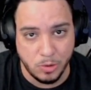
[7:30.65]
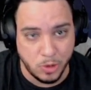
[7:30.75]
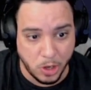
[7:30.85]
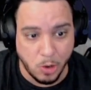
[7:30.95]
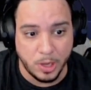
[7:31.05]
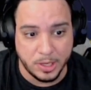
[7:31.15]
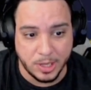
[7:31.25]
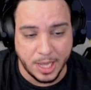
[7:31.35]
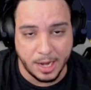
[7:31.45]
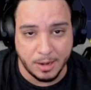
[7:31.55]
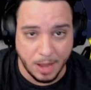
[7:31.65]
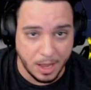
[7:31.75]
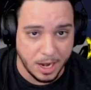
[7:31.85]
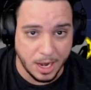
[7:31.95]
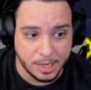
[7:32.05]
you're going to get
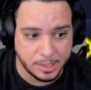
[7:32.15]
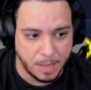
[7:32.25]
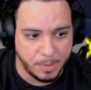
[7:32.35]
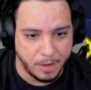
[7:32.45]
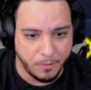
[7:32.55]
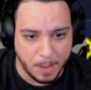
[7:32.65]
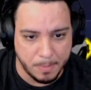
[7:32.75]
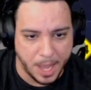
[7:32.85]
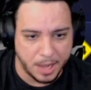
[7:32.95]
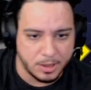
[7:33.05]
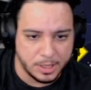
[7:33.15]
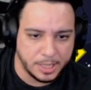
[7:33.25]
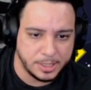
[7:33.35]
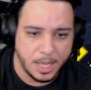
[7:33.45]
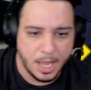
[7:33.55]
a lot of stamina right back on
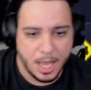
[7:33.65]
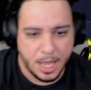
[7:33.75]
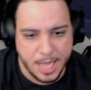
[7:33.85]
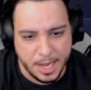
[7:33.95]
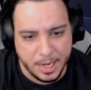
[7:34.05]
this. Then